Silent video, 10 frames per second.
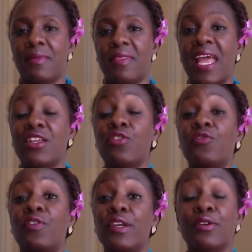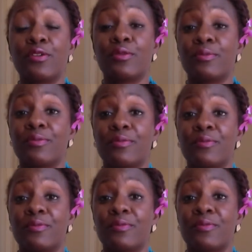that you feel
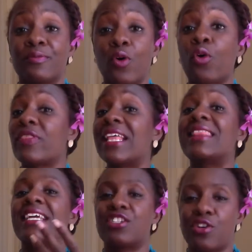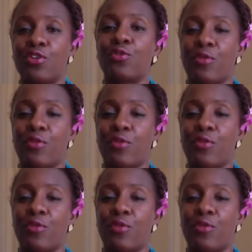or that they show